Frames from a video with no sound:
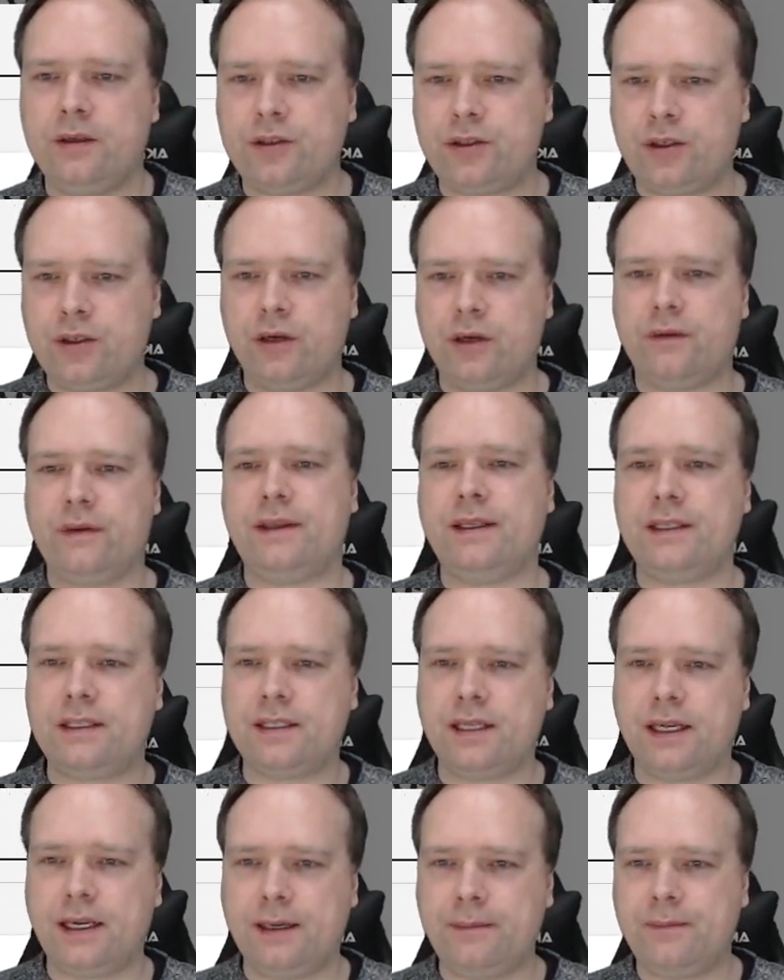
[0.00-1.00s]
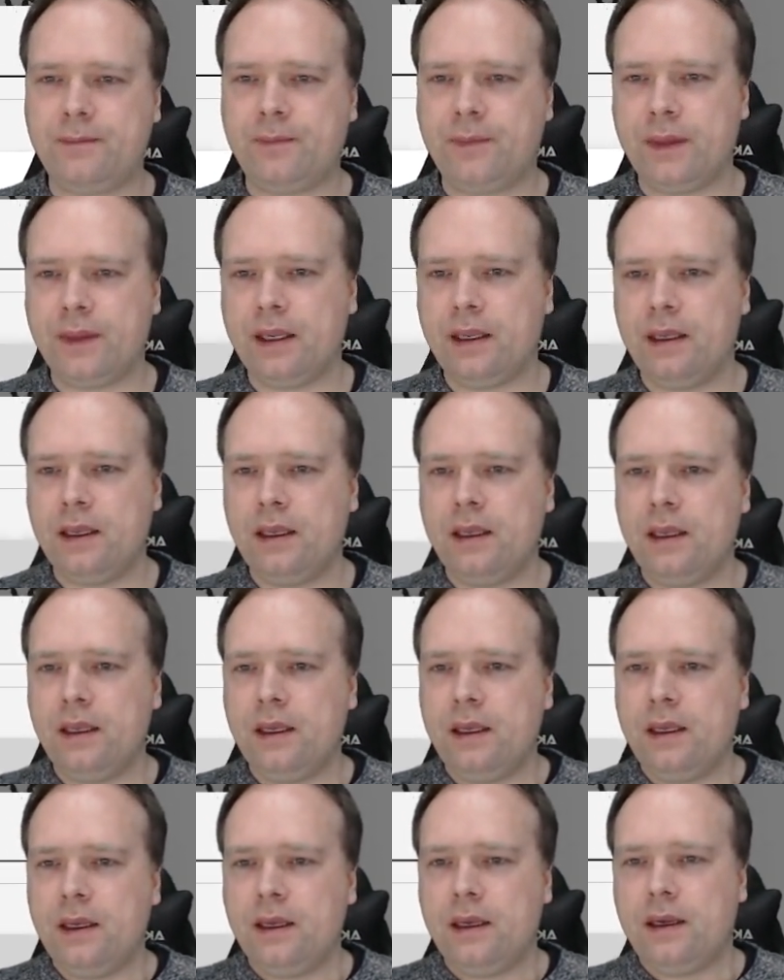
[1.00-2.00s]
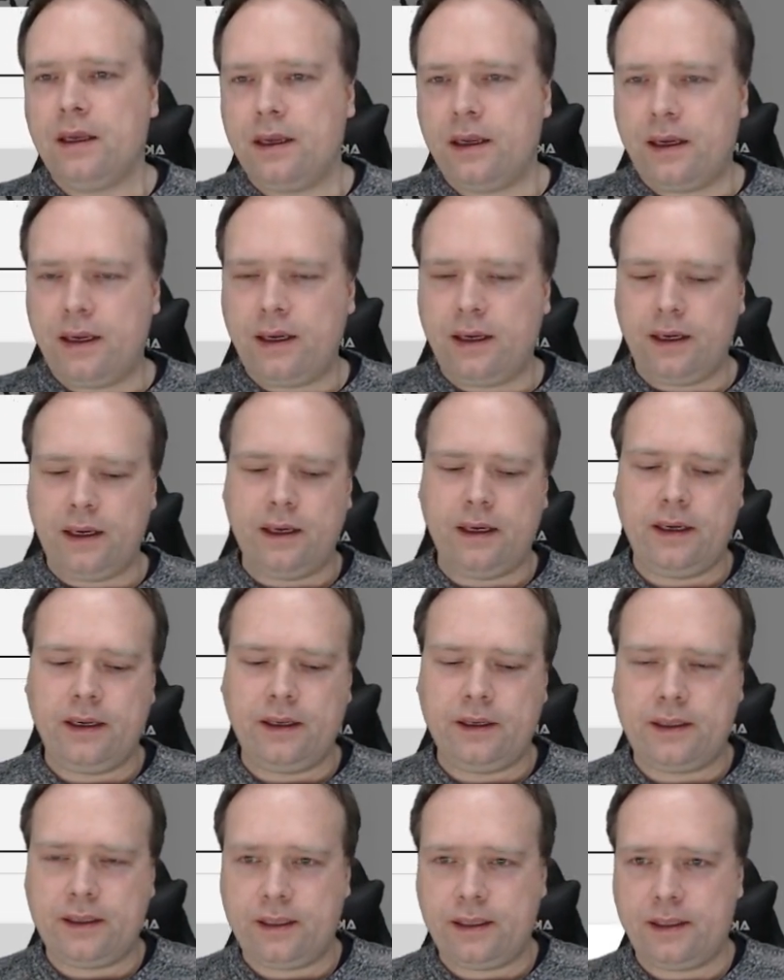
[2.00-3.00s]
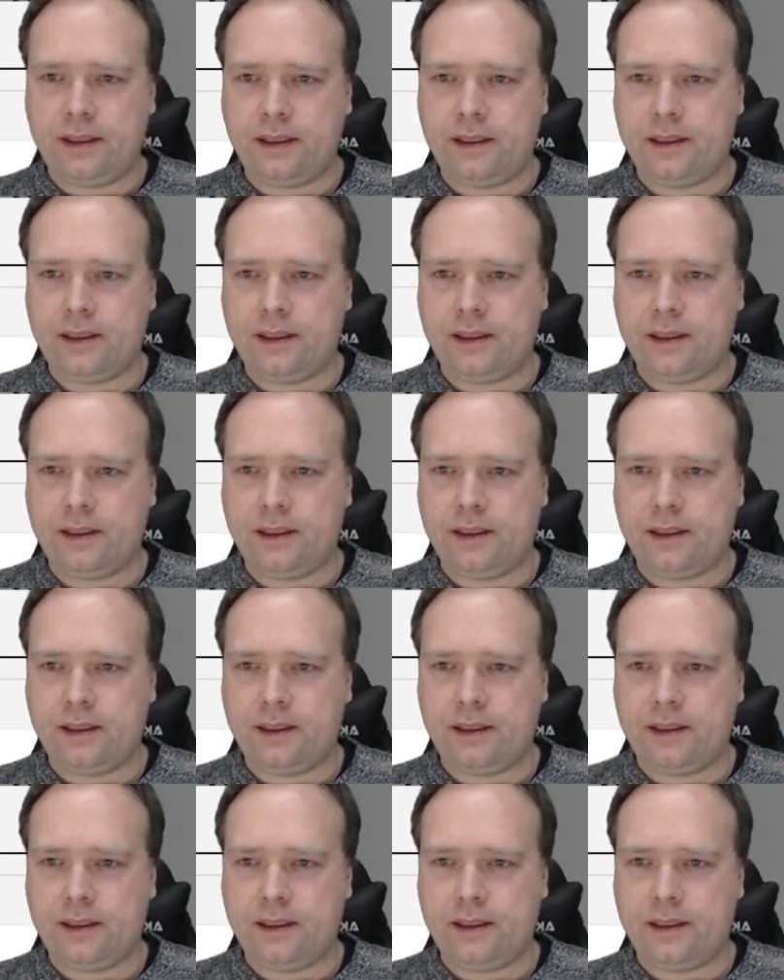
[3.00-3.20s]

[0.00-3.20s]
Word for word: server this time. And